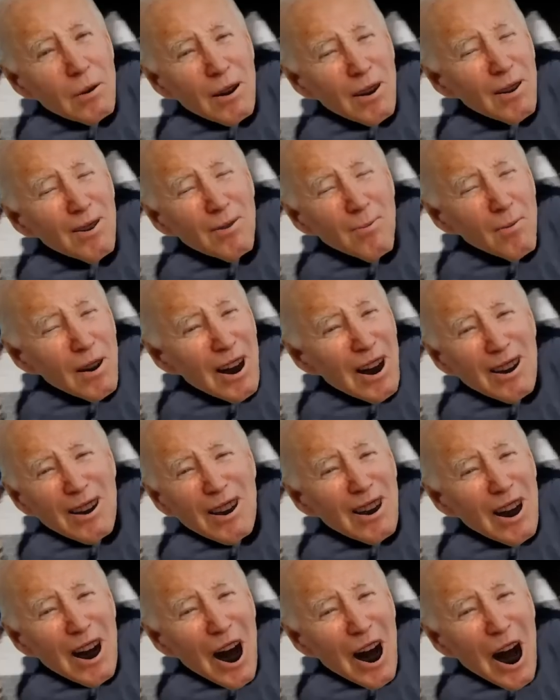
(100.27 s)
Look, man,
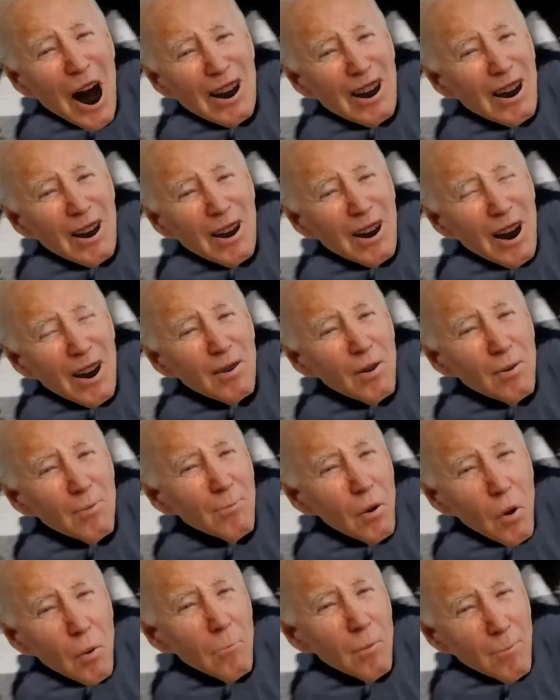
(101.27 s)
I didn't need your
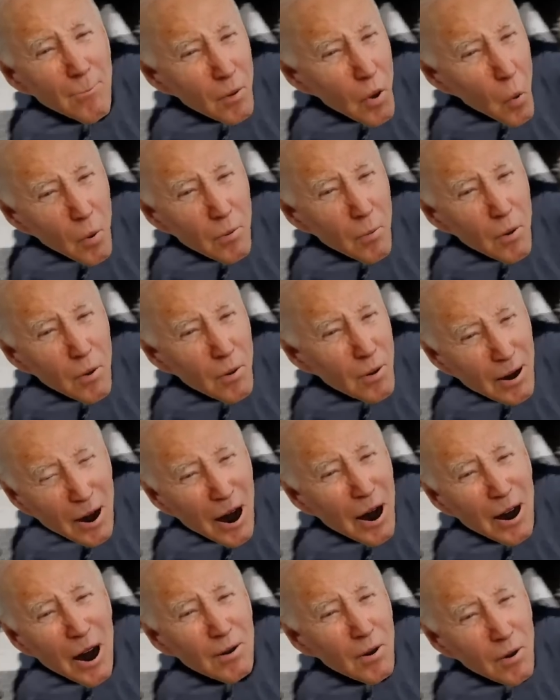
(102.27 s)
vote before. And
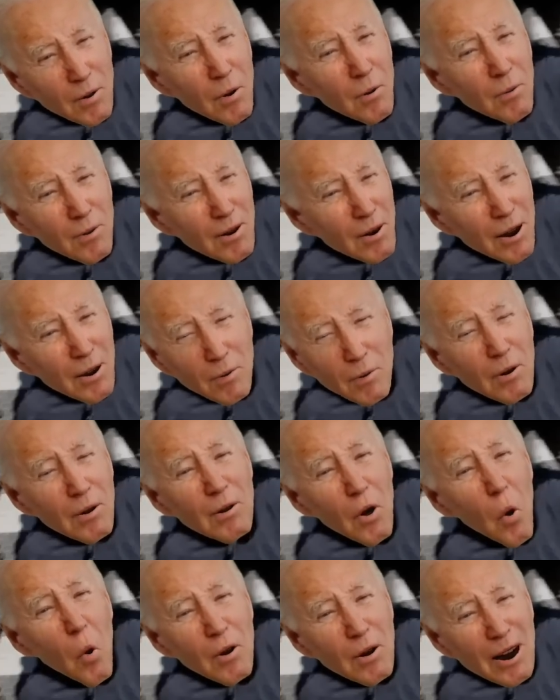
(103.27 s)
I sure as hell
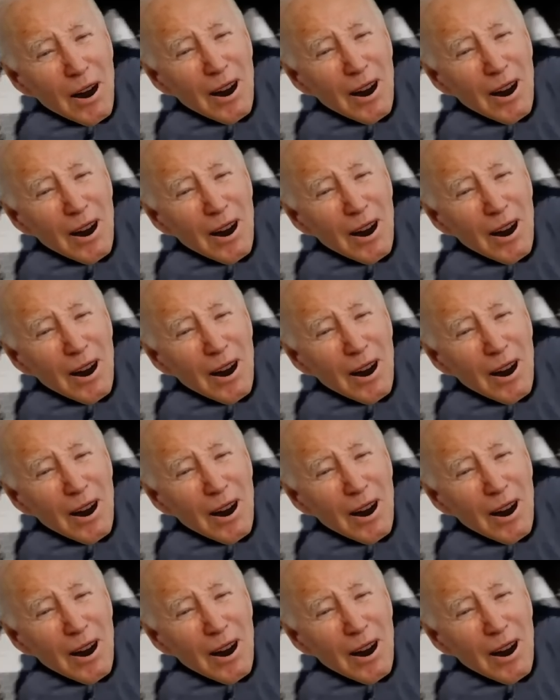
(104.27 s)
don't need it